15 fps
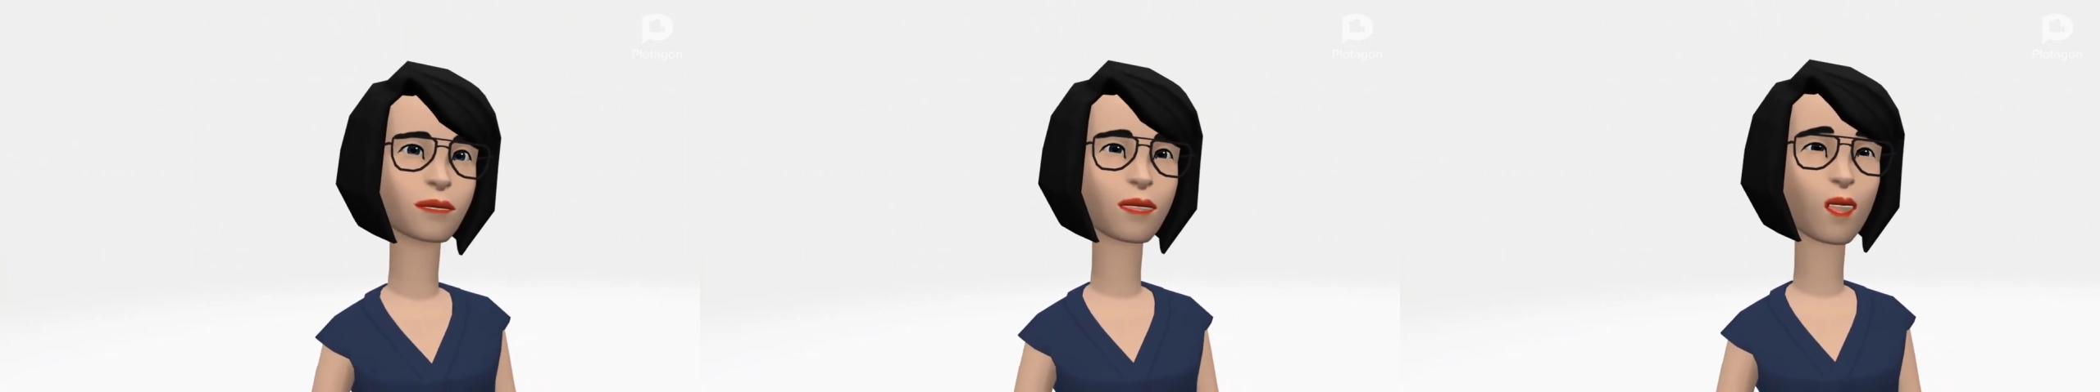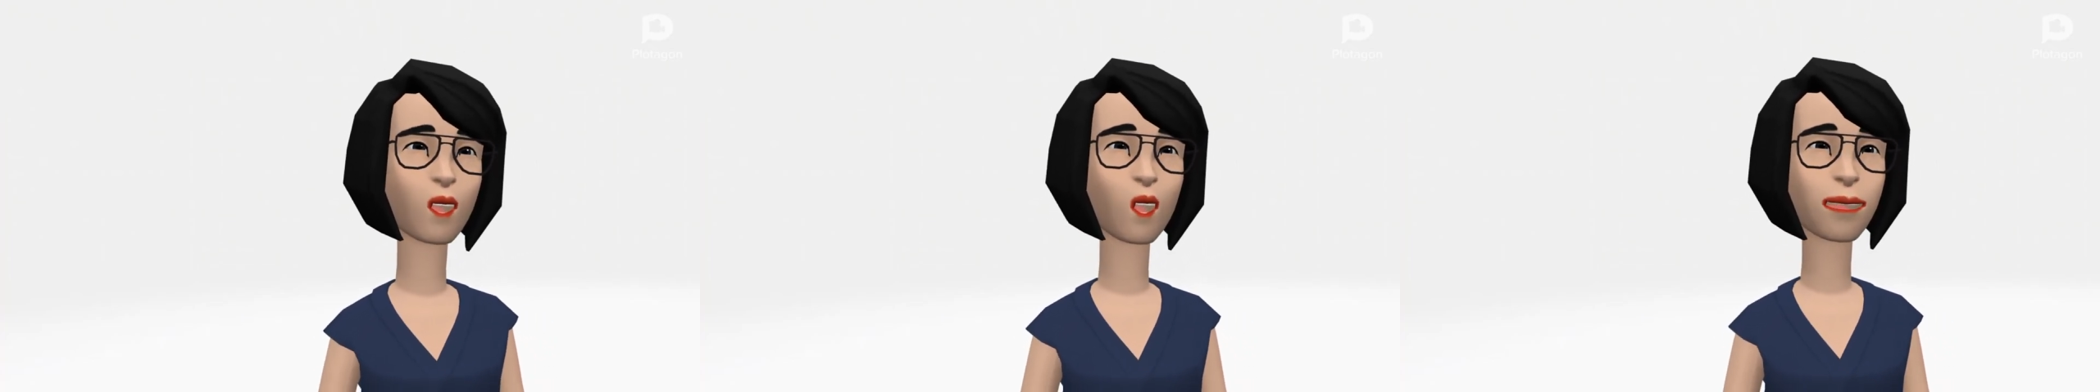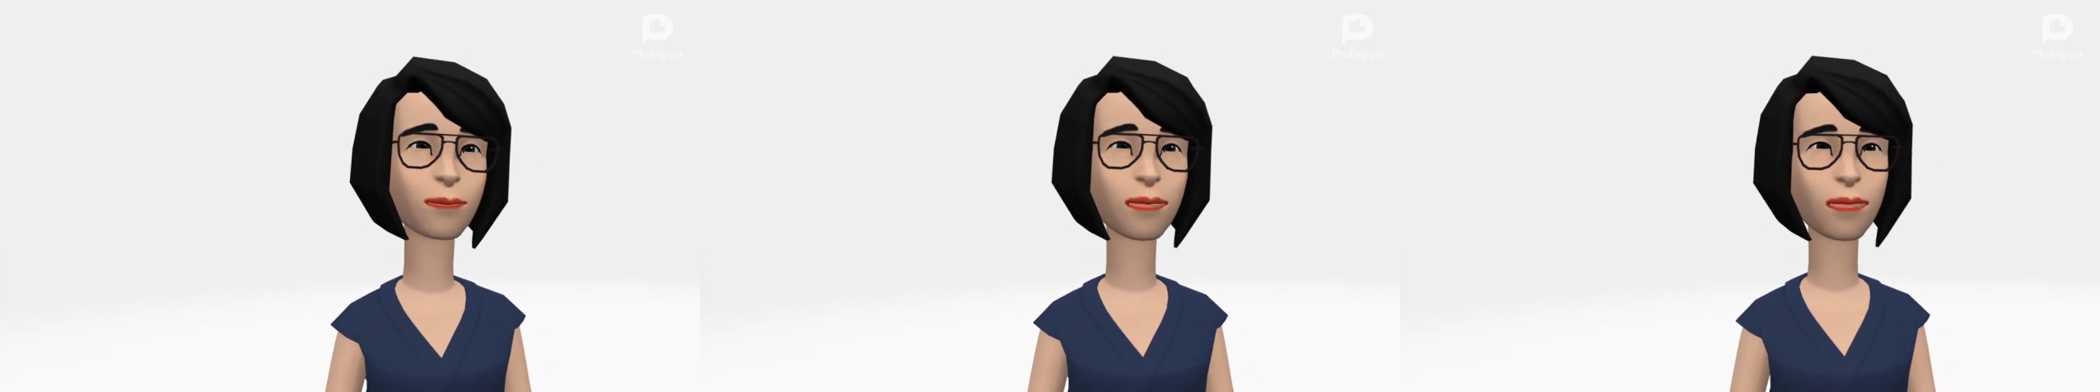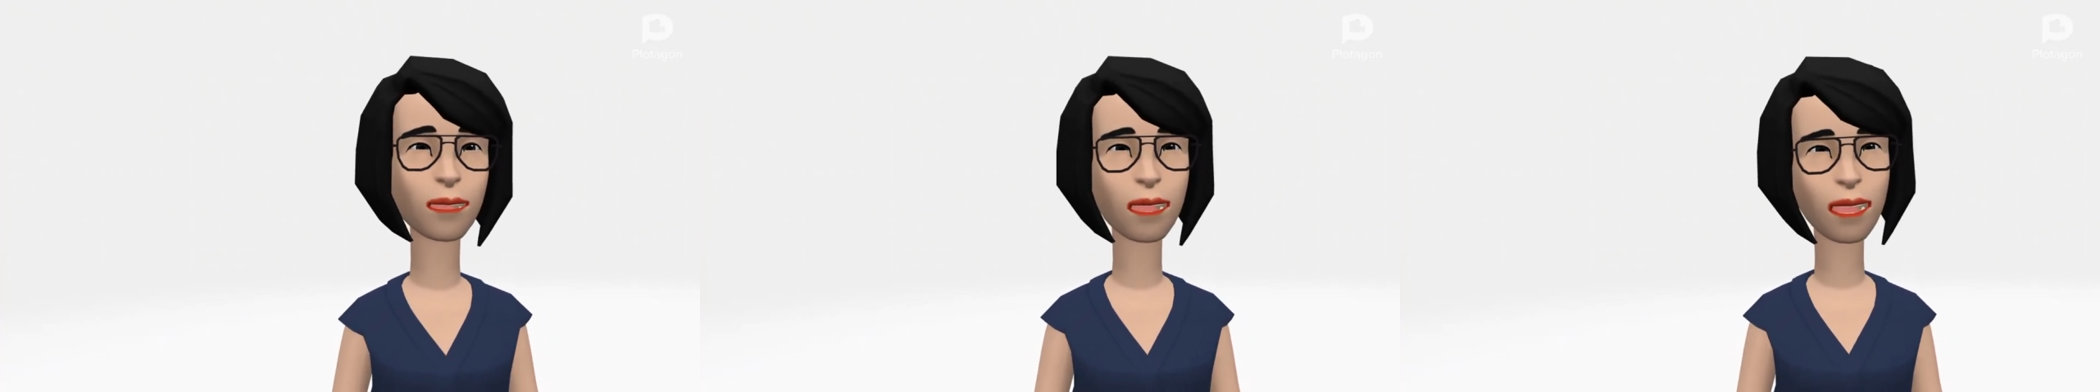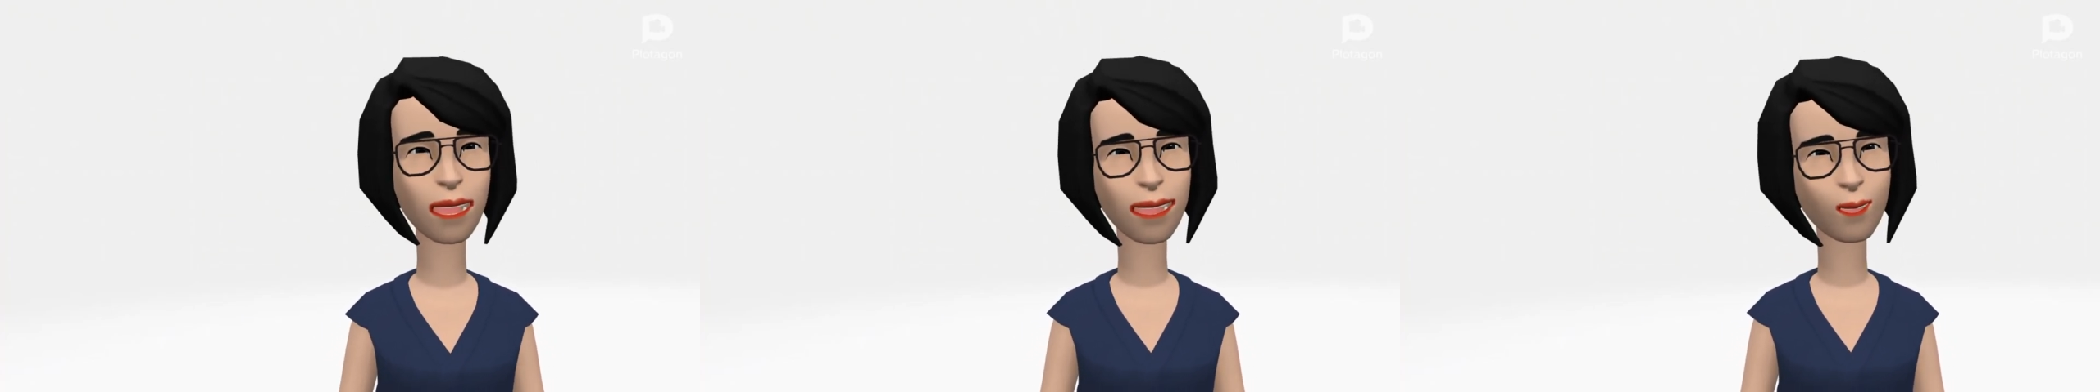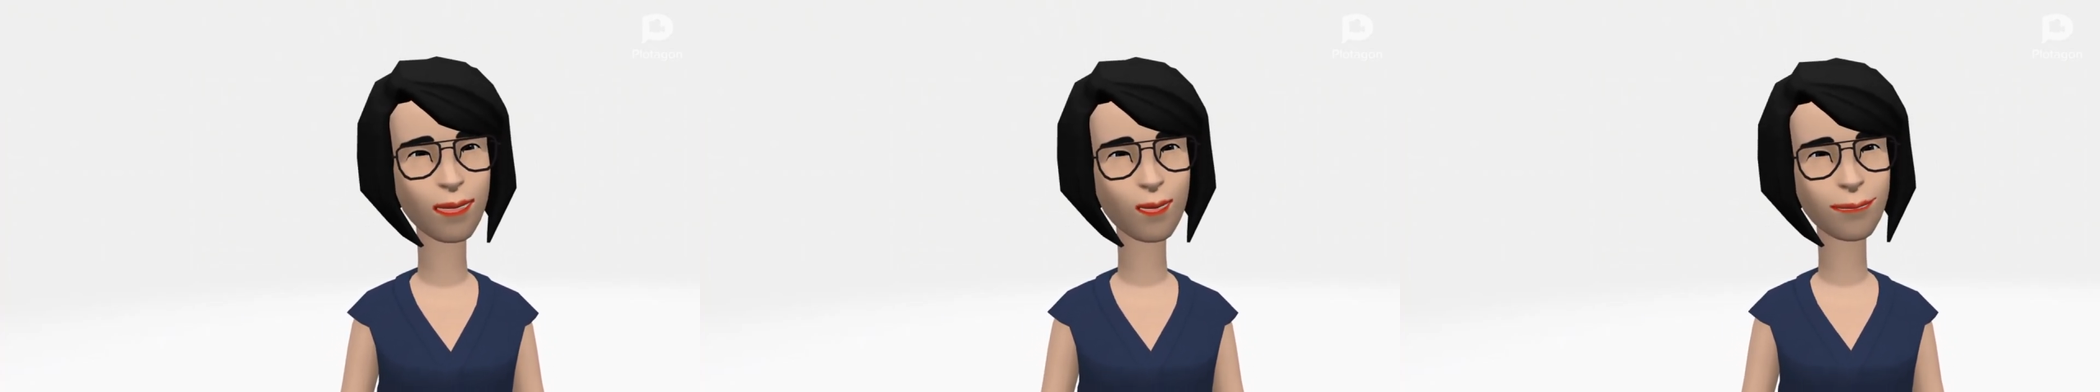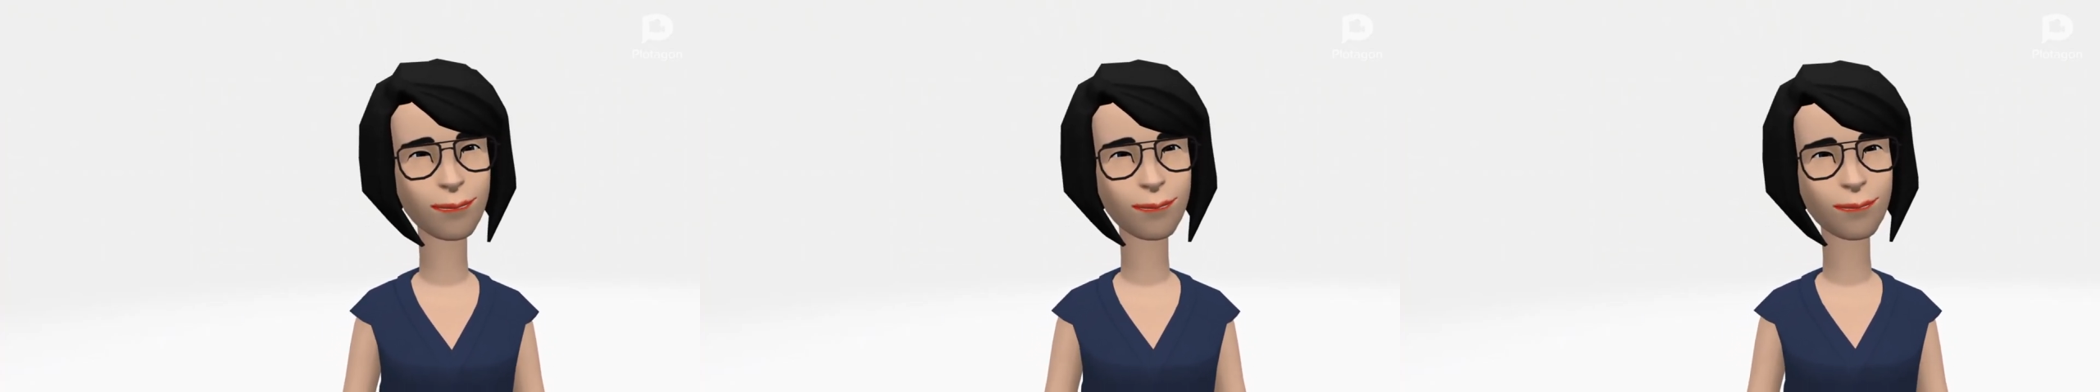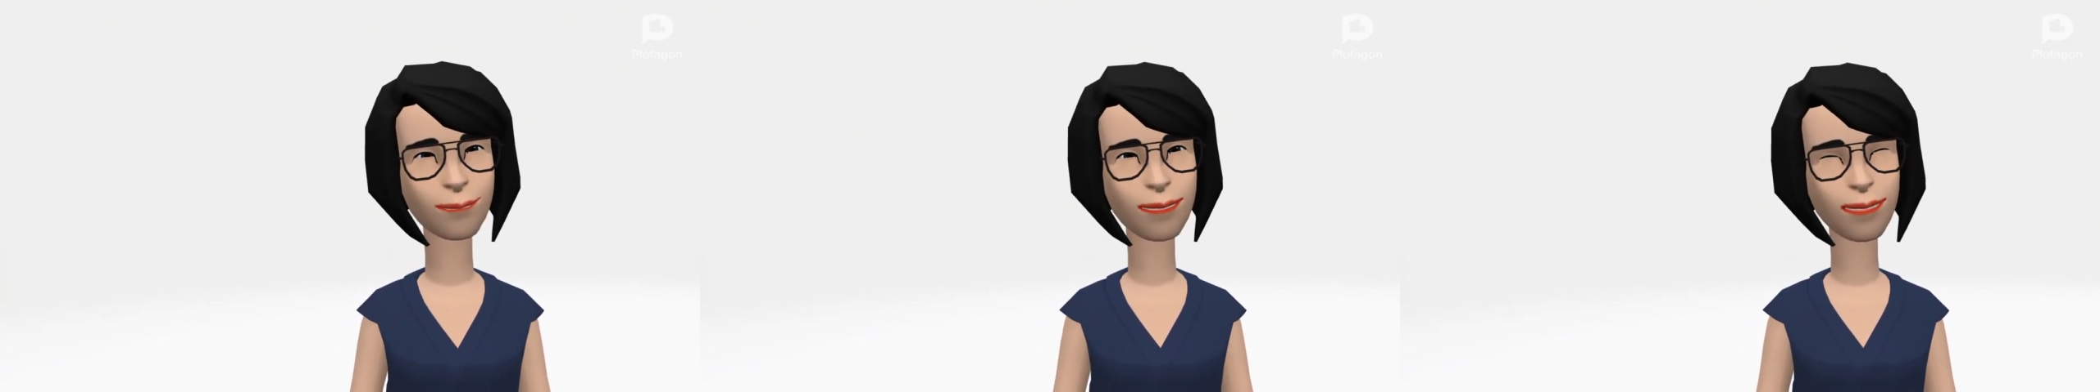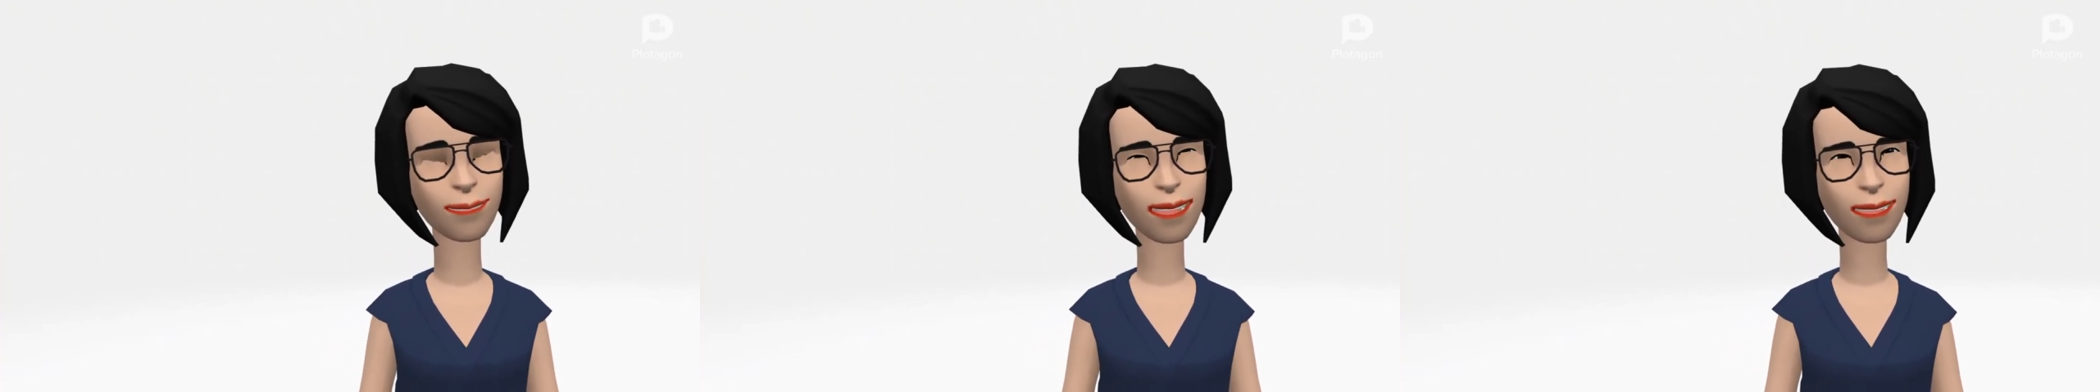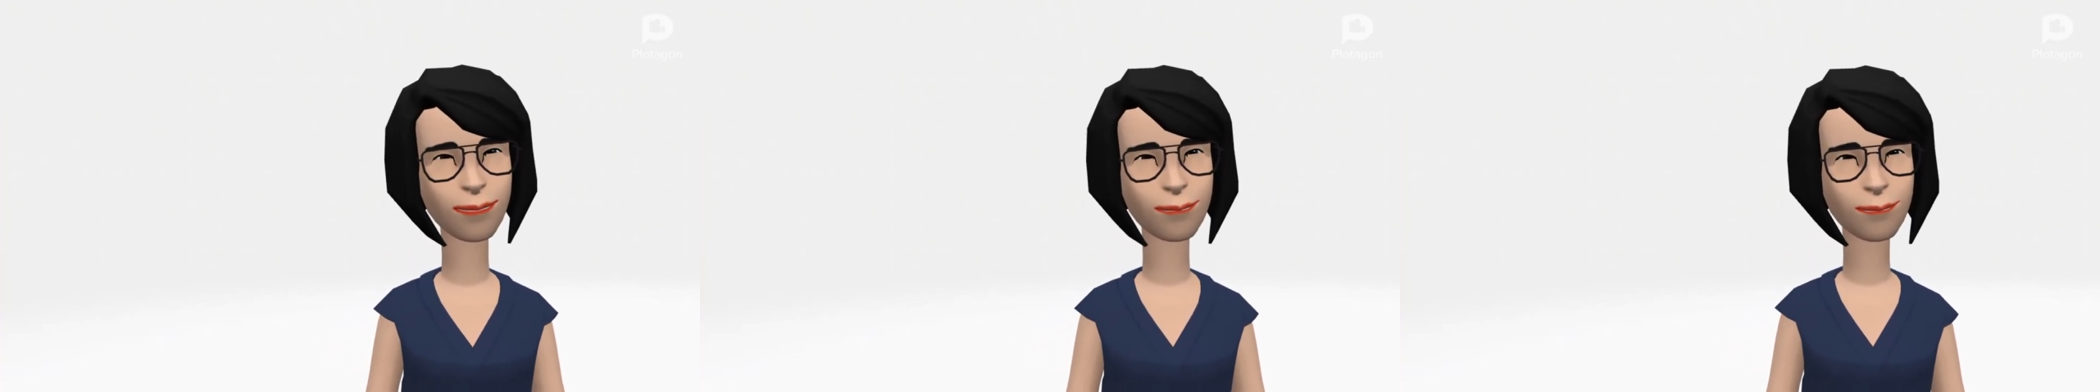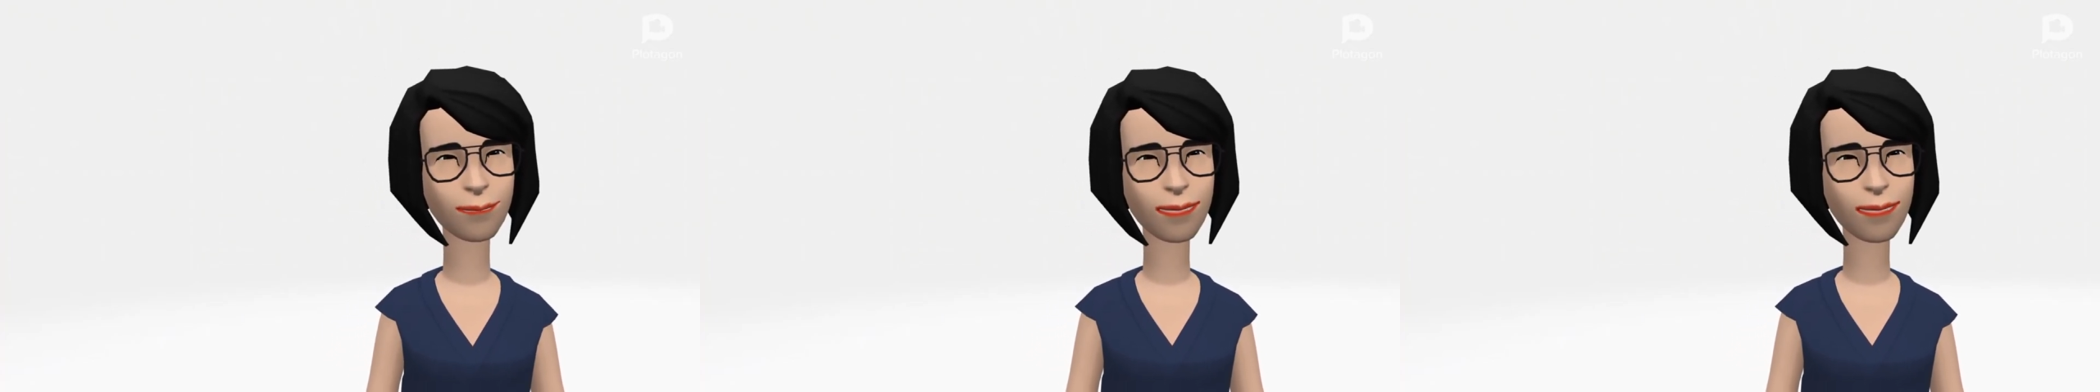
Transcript: The monsoon broke the next day.